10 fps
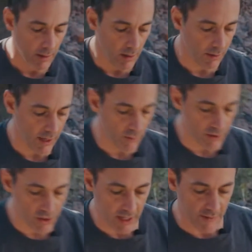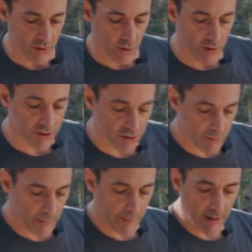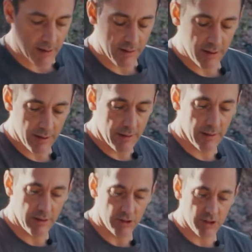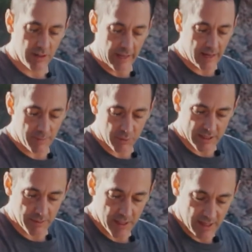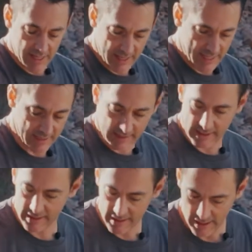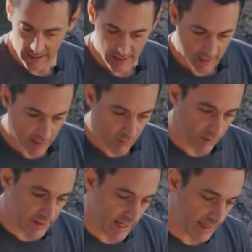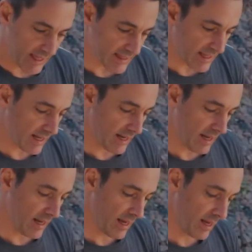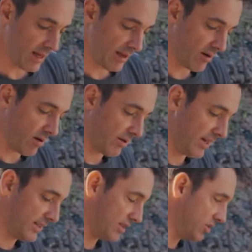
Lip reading: Okay, once you have your oysters prepared, you should end up with something like this. We'll take these then. They're all nice and